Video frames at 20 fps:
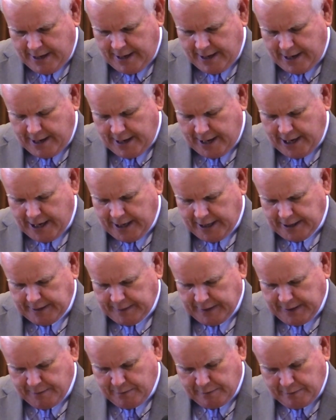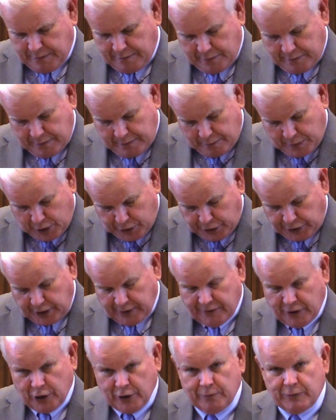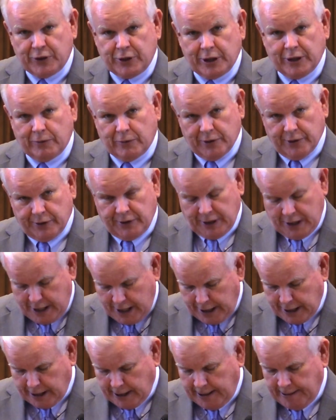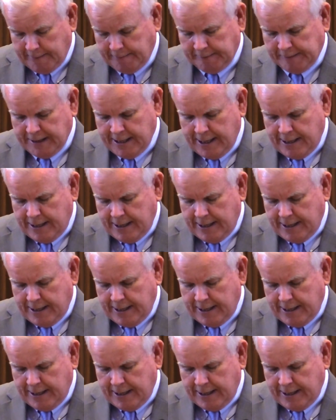most of whom she was ill,